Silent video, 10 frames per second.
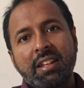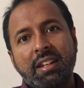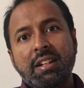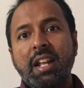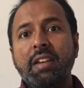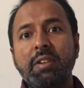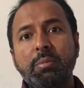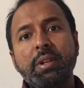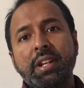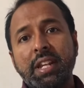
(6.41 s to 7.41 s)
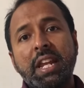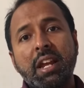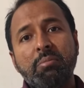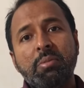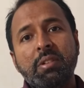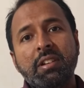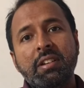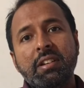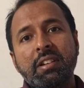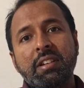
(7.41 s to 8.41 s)
and I will be taking up
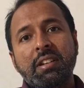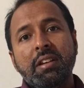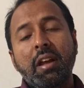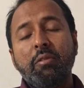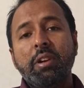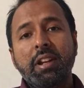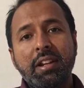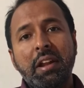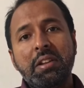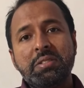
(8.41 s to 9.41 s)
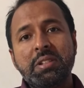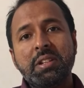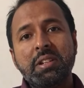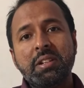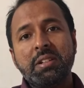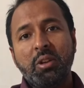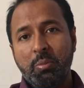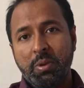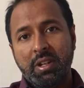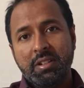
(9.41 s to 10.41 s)
a very interesting
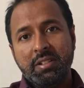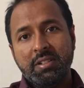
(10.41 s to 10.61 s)
topic